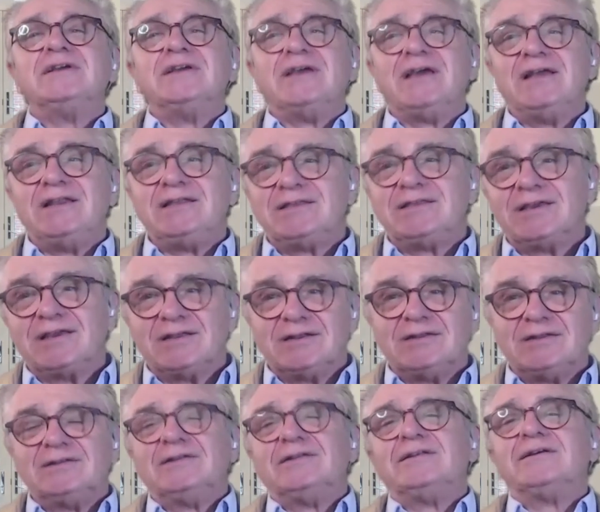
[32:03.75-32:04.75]
anything
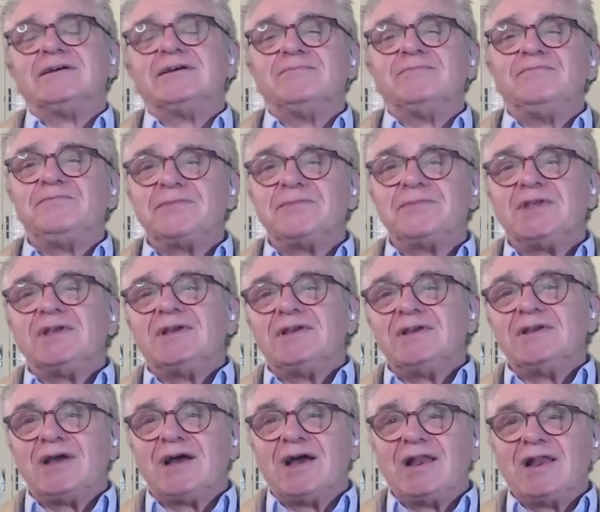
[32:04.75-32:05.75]
in
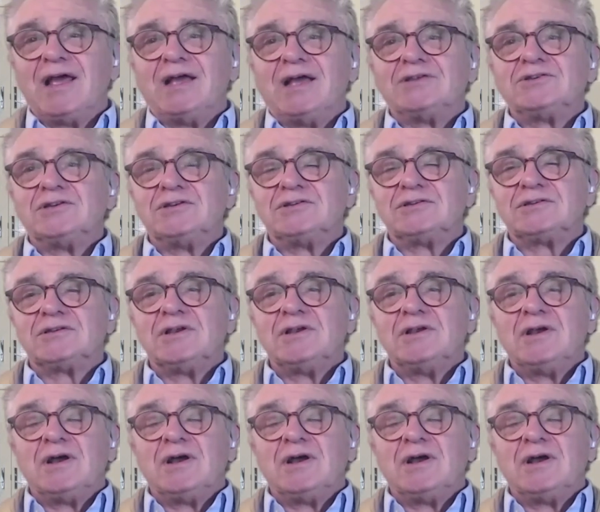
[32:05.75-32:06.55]
eyelashes.